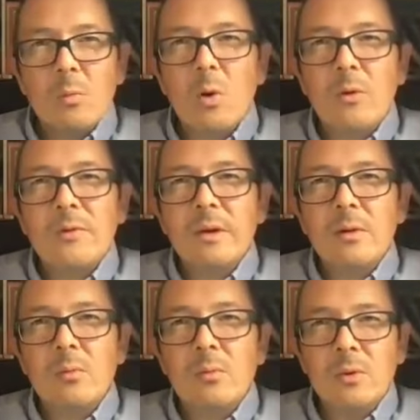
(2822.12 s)
what the
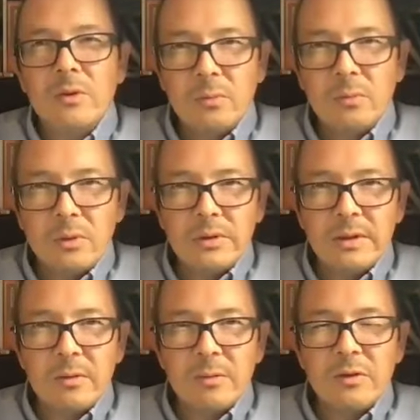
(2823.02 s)
awards were,
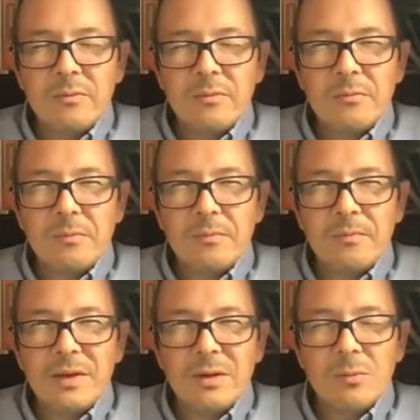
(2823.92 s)
that
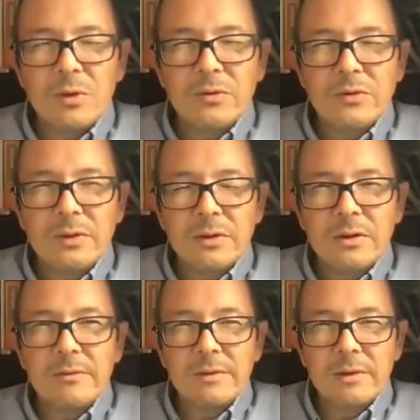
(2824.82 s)
it wasn't
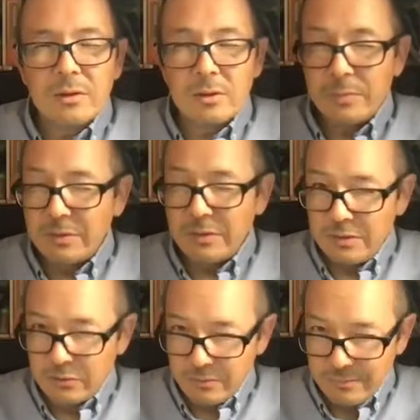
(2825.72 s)
kind of a
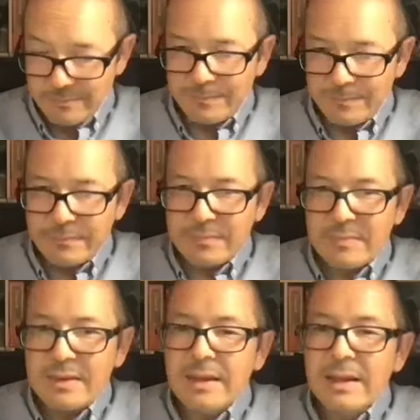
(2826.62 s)
competition,
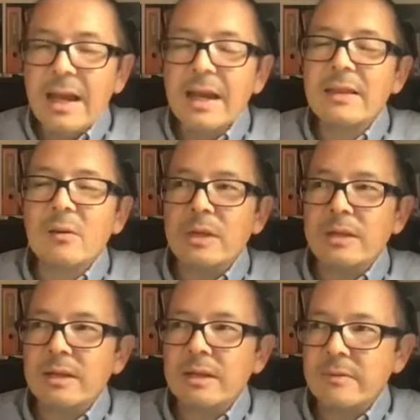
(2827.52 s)
and that
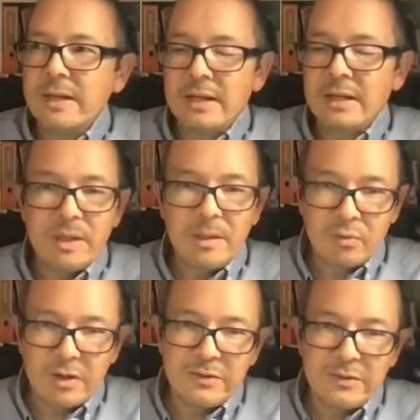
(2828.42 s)
we never had big
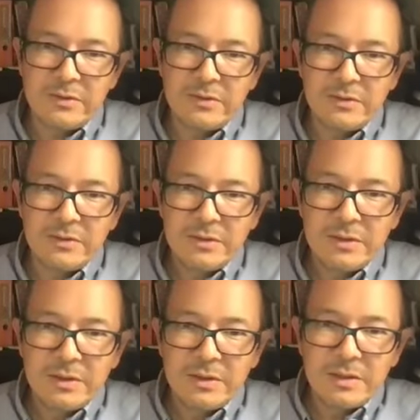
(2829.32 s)
prizes.
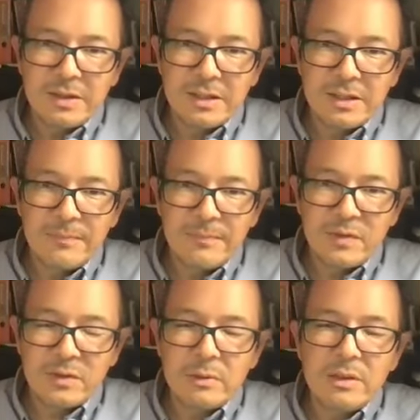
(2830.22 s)

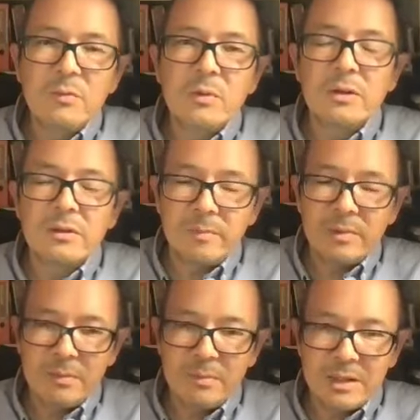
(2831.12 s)
So we didn't want it to
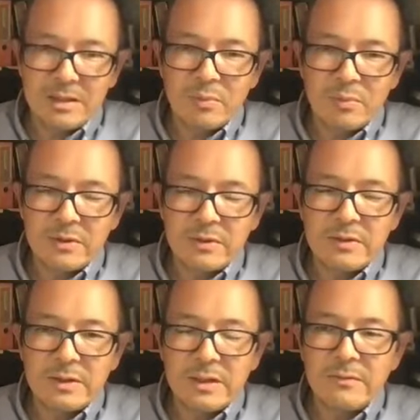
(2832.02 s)
be about the
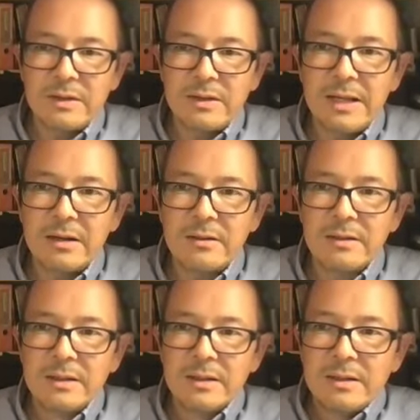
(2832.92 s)
prizes, and even now,